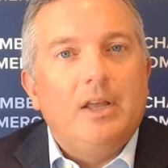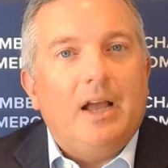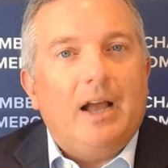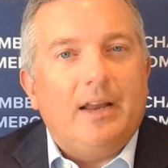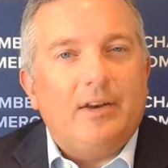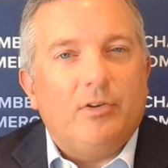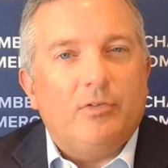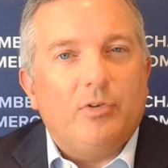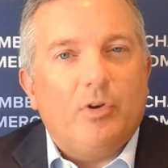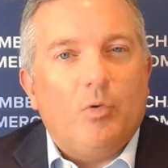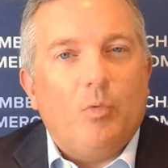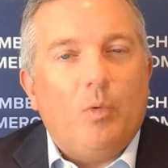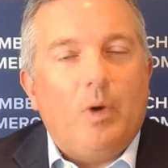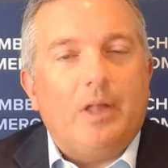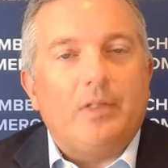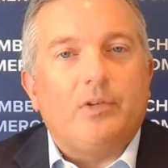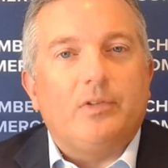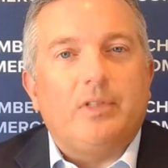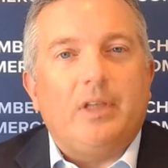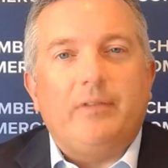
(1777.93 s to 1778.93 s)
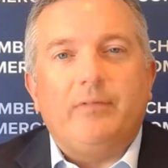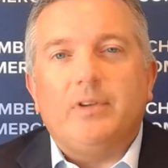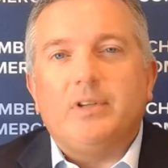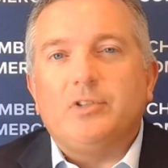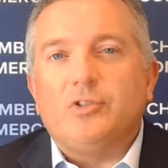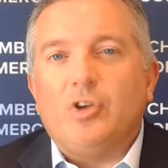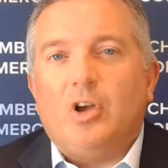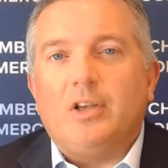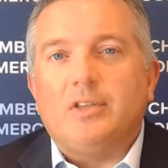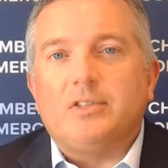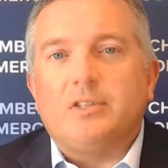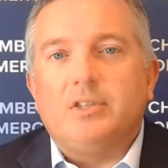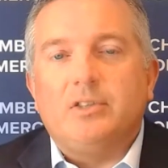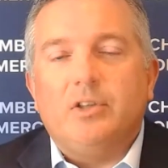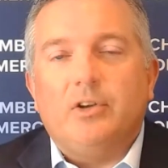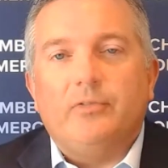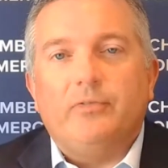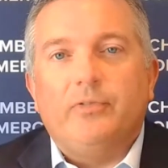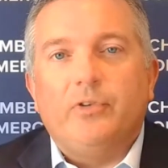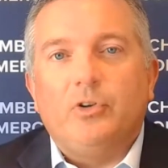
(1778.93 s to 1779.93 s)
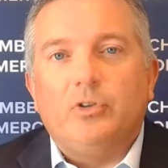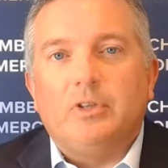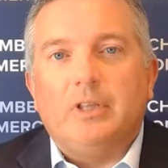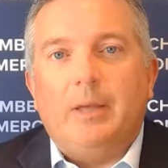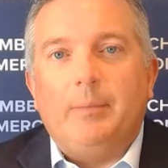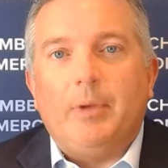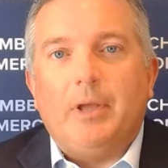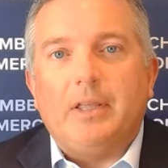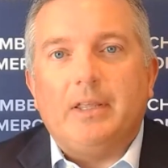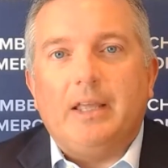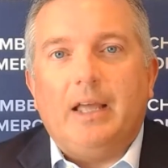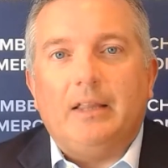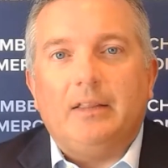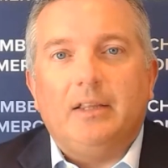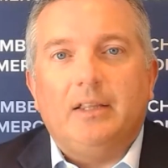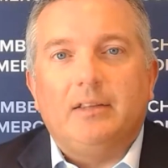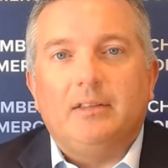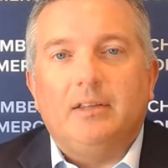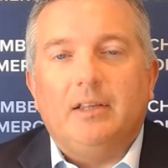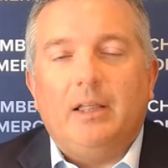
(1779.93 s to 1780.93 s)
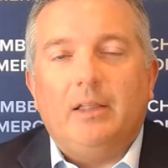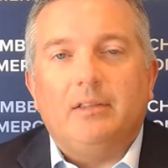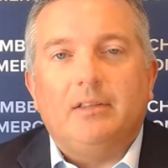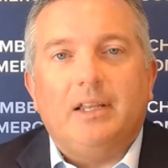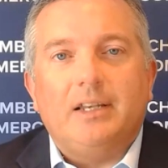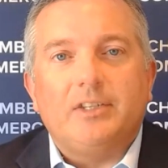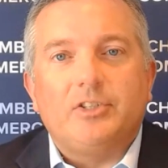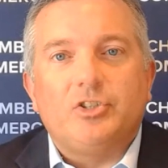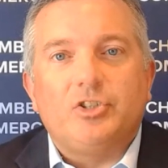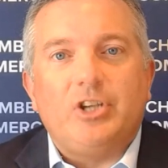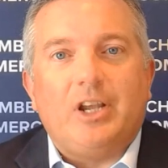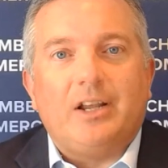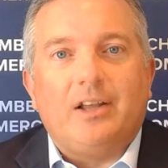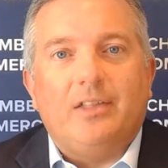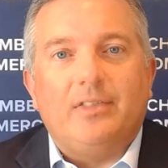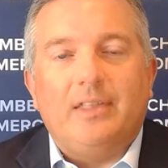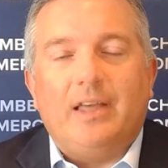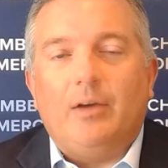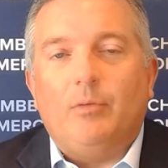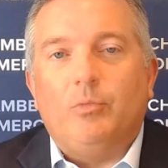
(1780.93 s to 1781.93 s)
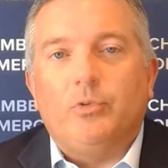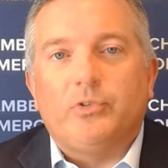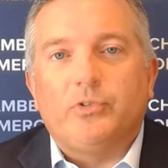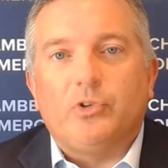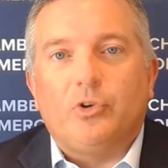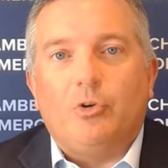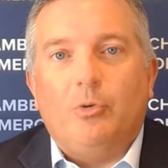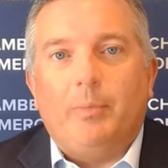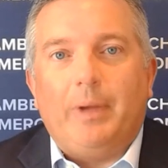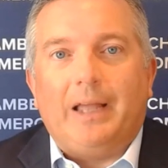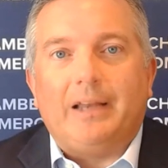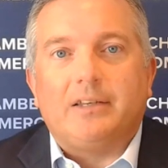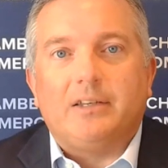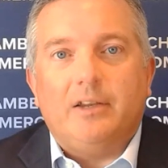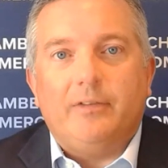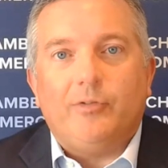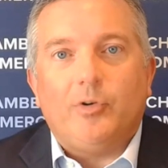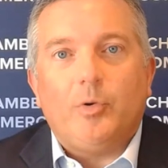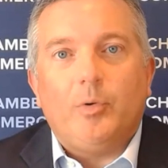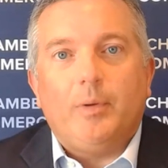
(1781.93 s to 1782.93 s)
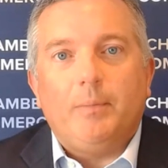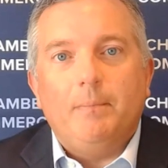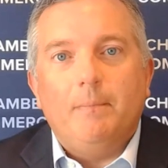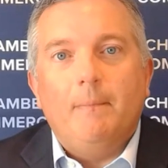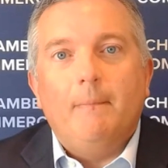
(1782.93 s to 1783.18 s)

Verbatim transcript: I don't know whether they've exhausted their full limit yet. Let, let, let us check on that. We'll circle back to everyone.